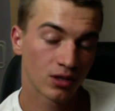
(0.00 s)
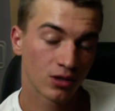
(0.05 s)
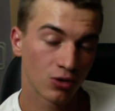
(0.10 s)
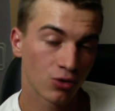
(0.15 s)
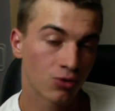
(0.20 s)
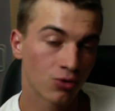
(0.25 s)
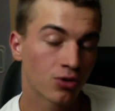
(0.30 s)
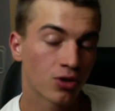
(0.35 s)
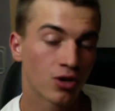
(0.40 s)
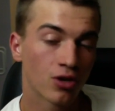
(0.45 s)

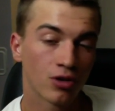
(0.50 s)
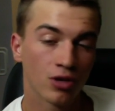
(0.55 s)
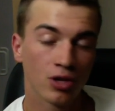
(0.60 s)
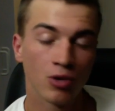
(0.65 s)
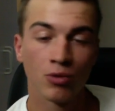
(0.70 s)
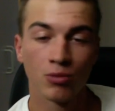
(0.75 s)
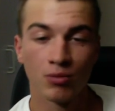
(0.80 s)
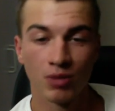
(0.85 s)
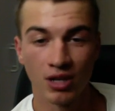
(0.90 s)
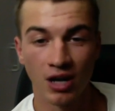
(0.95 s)
You literally
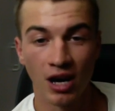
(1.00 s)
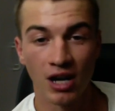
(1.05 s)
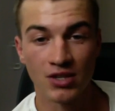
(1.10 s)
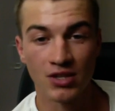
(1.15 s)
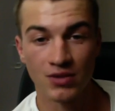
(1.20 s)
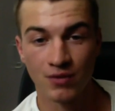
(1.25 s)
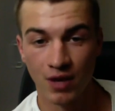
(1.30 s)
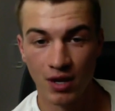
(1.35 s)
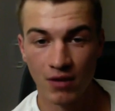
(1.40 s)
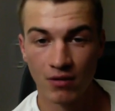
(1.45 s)
would be God's
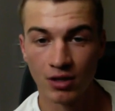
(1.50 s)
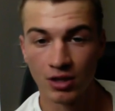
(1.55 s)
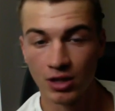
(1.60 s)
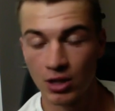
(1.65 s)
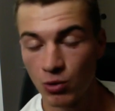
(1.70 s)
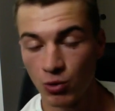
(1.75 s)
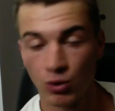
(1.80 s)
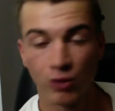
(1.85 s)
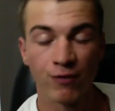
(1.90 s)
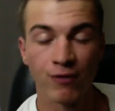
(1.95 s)
favorite.
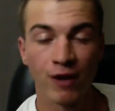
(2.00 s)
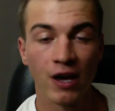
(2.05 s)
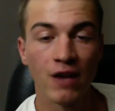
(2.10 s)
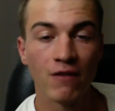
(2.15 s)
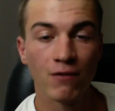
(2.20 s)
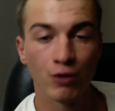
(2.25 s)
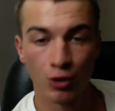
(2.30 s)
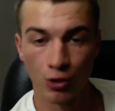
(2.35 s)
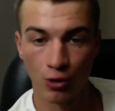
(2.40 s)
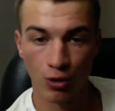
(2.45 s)
He would
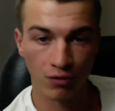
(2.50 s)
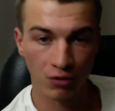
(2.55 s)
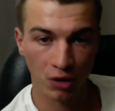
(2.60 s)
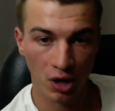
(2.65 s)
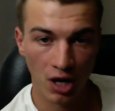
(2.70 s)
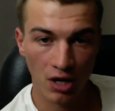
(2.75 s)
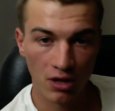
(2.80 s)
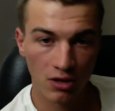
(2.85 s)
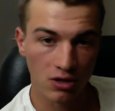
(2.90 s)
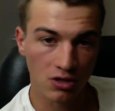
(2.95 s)
favor you over
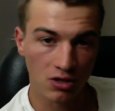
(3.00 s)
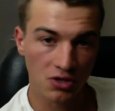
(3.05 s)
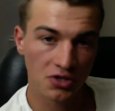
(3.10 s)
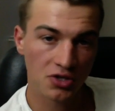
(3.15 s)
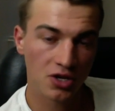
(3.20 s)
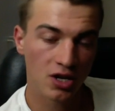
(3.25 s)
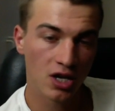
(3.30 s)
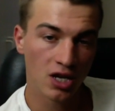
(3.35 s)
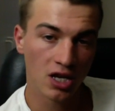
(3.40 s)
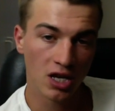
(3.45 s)

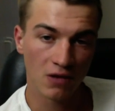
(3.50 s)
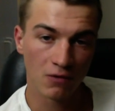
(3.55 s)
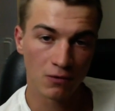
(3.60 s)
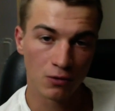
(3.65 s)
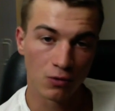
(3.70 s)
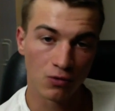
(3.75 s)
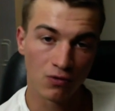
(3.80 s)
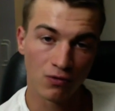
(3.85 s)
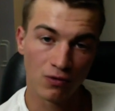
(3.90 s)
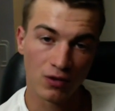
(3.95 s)
others if
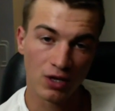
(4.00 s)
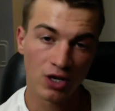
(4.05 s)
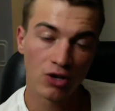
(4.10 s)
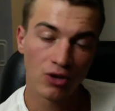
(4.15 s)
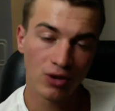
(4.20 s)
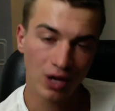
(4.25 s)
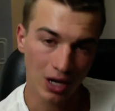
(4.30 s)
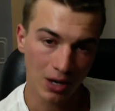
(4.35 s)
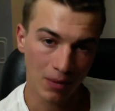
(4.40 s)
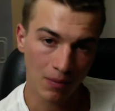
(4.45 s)
you fear
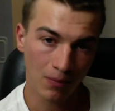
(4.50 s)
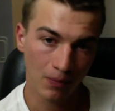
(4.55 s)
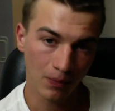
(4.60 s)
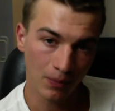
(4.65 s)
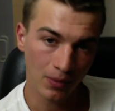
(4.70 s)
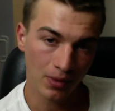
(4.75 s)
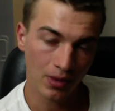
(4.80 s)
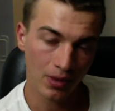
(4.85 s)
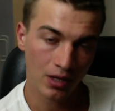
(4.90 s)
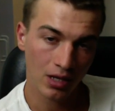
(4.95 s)
him
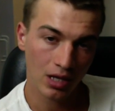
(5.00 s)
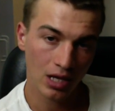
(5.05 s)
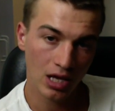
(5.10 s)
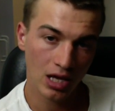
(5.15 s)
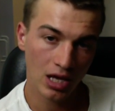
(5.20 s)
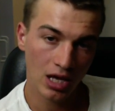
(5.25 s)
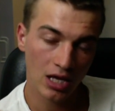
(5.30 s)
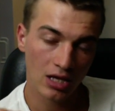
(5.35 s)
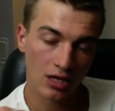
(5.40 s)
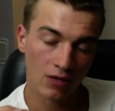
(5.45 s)

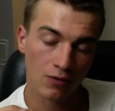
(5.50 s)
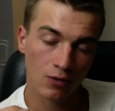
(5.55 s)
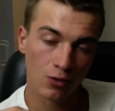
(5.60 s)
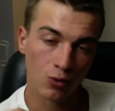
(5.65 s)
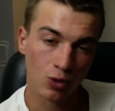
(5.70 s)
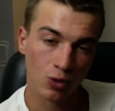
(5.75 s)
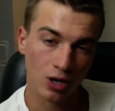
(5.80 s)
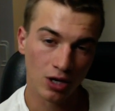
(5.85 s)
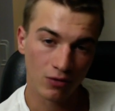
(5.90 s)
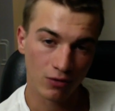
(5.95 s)
and if you
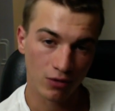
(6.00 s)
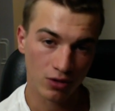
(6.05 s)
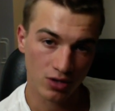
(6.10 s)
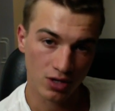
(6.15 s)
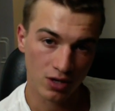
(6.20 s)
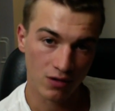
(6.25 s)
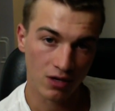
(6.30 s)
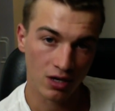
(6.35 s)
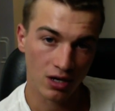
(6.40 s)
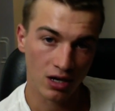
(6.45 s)
wait for his
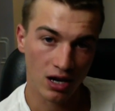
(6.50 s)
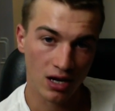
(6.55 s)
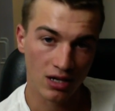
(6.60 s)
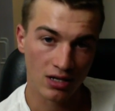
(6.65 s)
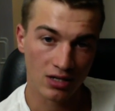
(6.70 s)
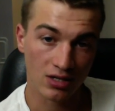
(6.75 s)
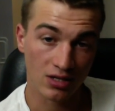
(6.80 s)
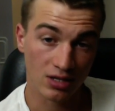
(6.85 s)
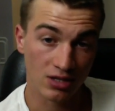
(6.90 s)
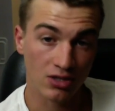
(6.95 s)
loving
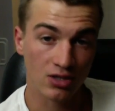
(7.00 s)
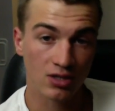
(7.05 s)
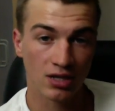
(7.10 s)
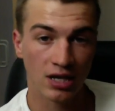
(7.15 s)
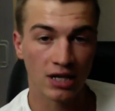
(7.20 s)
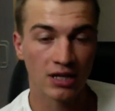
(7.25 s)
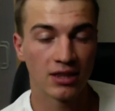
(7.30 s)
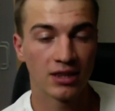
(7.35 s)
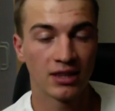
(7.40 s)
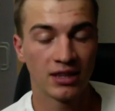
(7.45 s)
kindness.
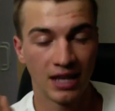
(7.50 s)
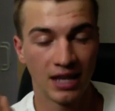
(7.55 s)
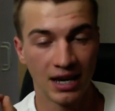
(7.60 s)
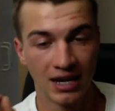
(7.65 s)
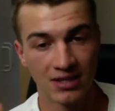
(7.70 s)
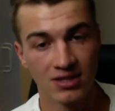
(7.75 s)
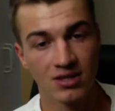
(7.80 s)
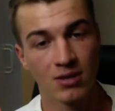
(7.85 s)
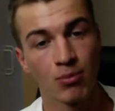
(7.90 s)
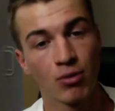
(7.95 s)

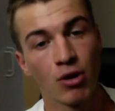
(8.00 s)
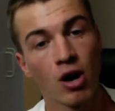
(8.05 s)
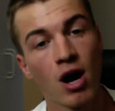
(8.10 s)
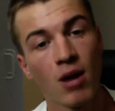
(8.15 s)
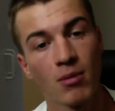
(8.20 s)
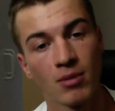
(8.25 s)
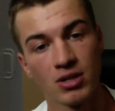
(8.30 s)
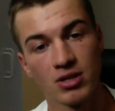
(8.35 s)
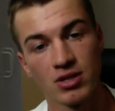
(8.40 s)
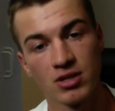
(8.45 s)
That's a
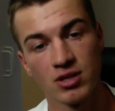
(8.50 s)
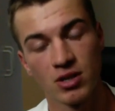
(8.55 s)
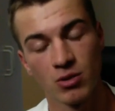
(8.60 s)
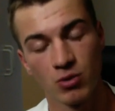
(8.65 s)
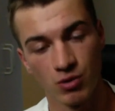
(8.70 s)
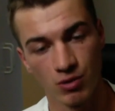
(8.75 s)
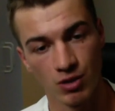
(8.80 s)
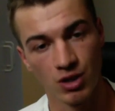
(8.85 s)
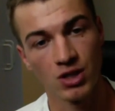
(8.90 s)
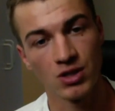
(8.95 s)
promise that
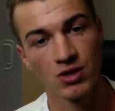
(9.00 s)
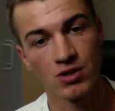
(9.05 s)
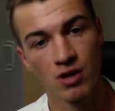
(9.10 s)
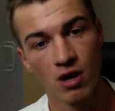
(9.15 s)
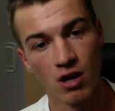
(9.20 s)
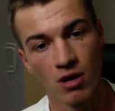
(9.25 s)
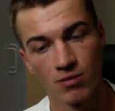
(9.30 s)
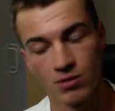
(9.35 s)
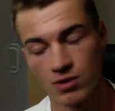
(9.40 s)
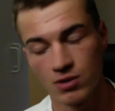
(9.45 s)
we read in
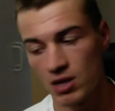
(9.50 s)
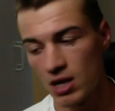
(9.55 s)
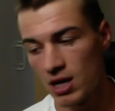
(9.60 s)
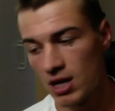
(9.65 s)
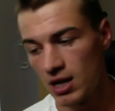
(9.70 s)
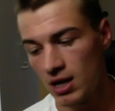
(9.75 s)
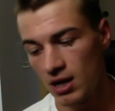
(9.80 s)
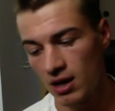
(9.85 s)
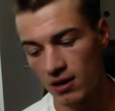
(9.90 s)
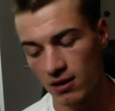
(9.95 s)
Psalms.
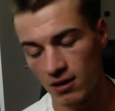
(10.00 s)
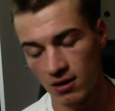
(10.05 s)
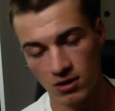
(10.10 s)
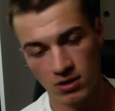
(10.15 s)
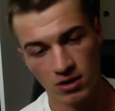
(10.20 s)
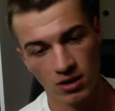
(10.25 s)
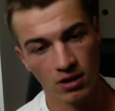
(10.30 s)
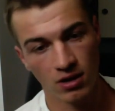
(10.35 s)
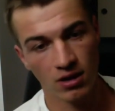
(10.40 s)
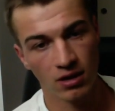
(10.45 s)
And
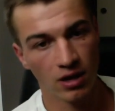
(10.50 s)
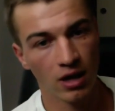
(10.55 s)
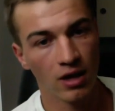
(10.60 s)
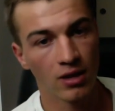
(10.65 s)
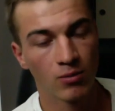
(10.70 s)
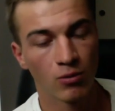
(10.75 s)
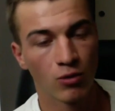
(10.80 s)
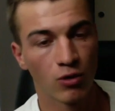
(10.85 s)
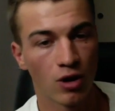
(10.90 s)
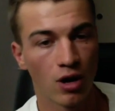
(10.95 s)
there's a
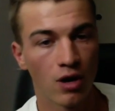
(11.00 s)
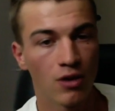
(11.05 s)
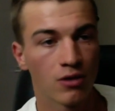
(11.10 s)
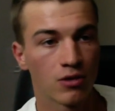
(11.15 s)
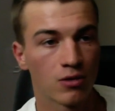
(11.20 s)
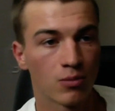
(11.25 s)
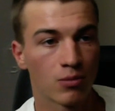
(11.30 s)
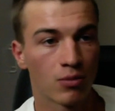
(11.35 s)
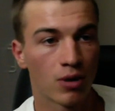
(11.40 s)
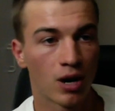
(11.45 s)
lot more
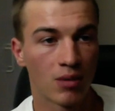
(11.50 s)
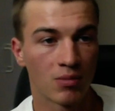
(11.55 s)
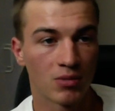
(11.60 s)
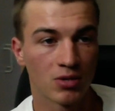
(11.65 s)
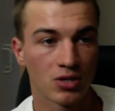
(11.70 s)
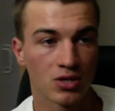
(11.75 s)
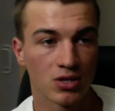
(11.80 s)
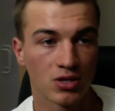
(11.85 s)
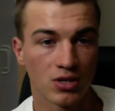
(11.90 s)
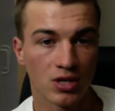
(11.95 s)
other
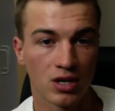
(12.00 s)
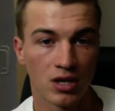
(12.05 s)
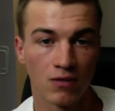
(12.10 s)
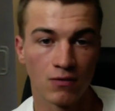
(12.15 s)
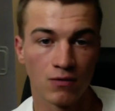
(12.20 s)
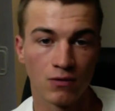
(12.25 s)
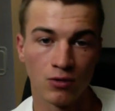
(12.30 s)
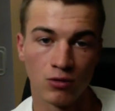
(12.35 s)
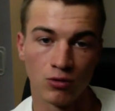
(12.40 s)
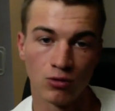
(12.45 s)
promises that
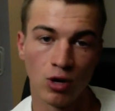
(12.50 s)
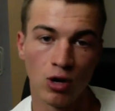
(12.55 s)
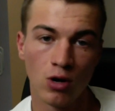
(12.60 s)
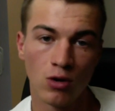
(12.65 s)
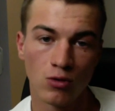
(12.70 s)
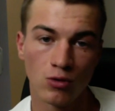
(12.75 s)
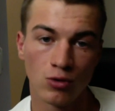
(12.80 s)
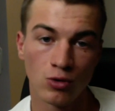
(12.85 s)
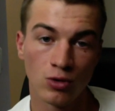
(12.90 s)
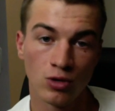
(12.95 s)
if you
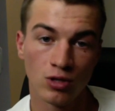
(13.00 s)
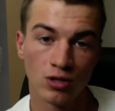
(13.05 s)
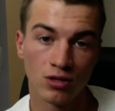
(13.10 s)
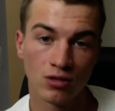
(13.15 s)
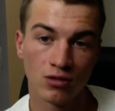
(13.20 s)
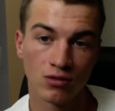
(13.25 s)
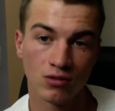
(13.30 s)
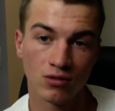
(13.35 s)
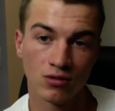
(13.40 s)
know, you can